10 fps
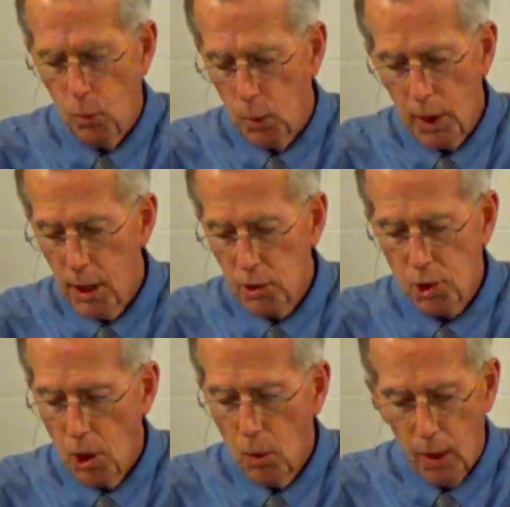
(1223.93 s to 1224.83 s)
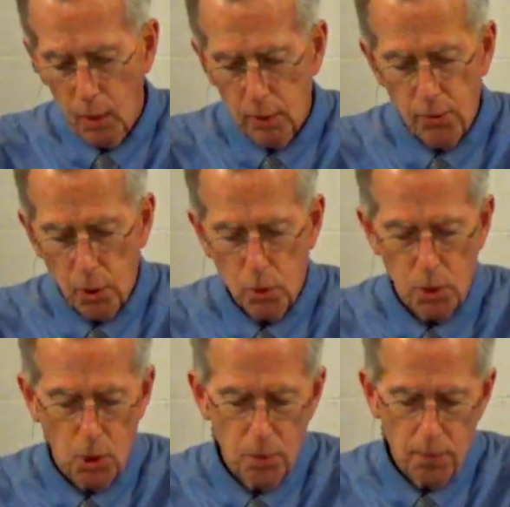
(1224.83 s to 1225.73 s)
If it were not so, I would have
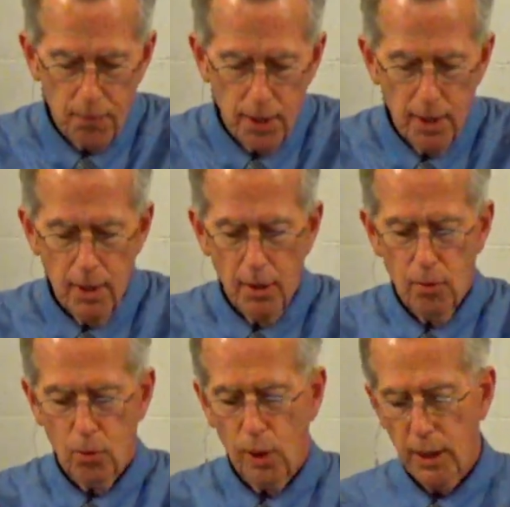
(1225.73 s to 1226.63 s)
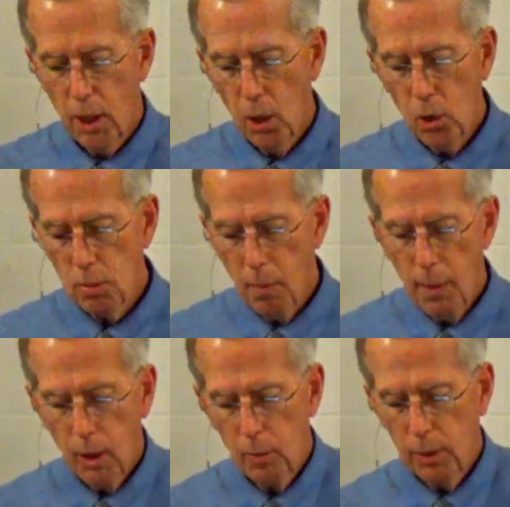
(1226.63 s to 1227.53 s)
told you. For I go to
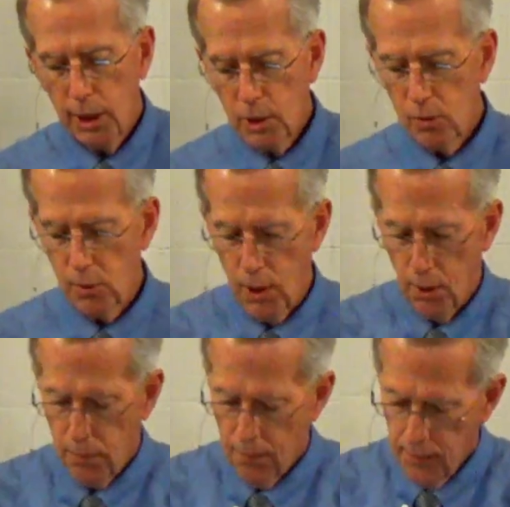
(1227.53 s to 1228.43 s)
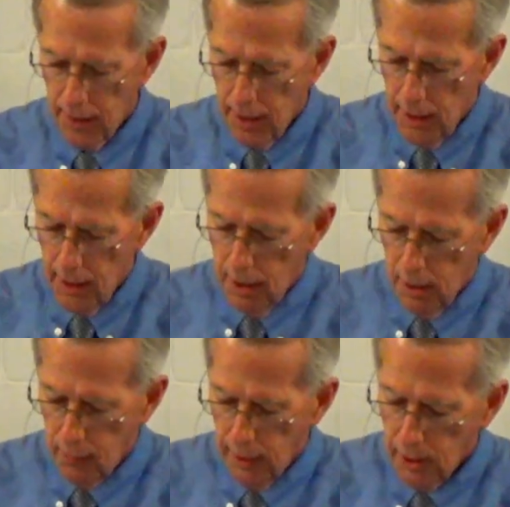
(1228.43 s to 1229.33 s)
prepare a place for you.
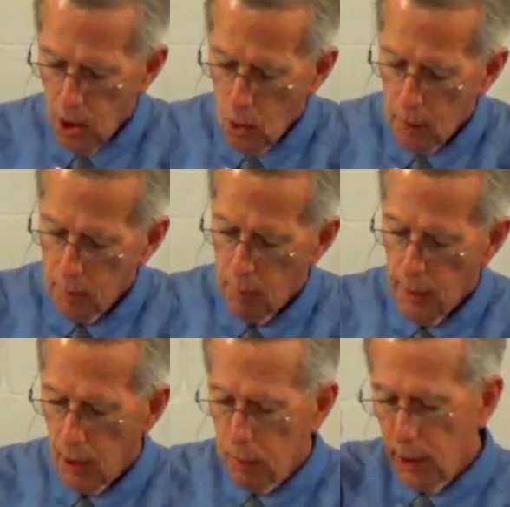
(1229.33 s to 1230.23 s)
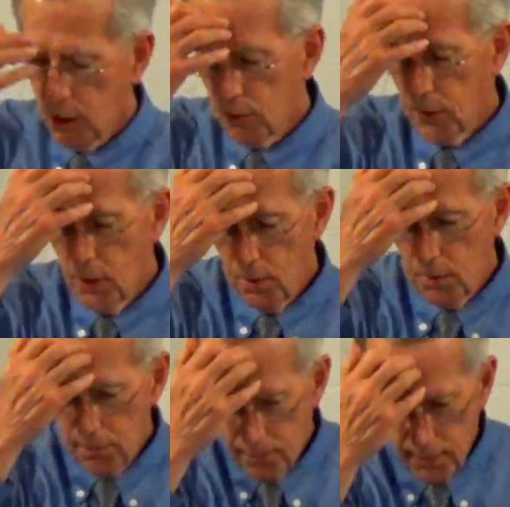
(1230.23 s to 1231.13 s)
If I go and prepare a place for
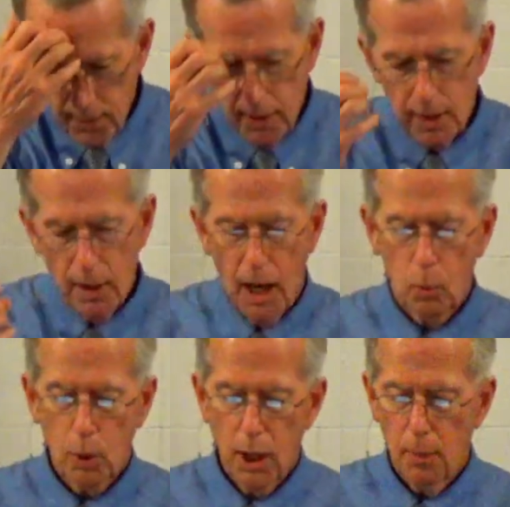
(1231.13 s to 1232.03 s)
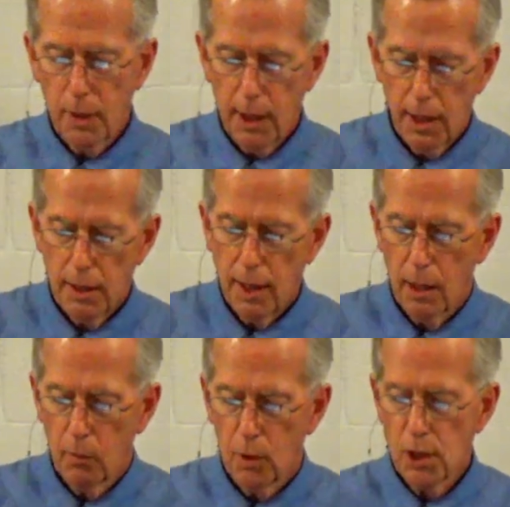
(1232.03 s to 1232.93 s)
you, I will come
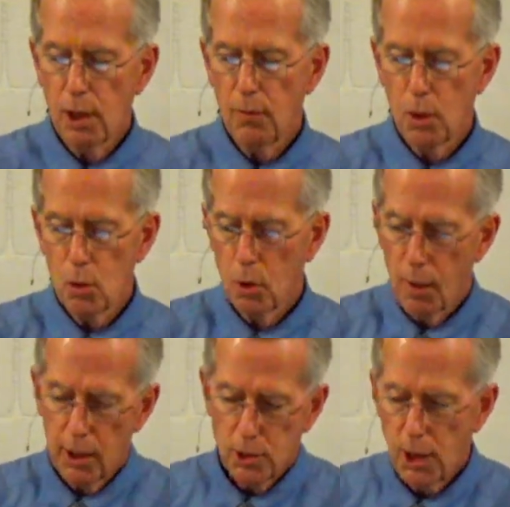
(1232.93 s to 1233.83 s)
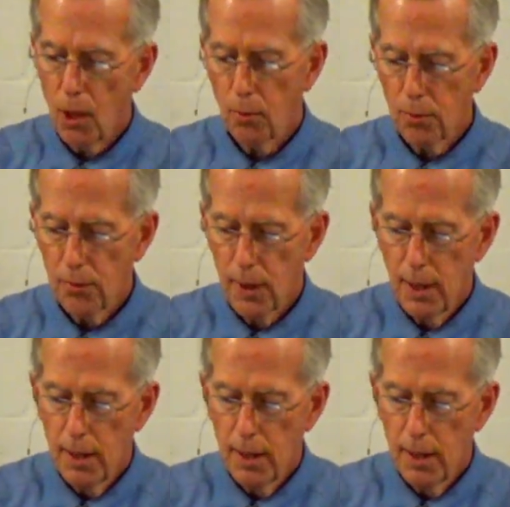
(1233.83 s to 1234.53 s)
again and receive you to myself,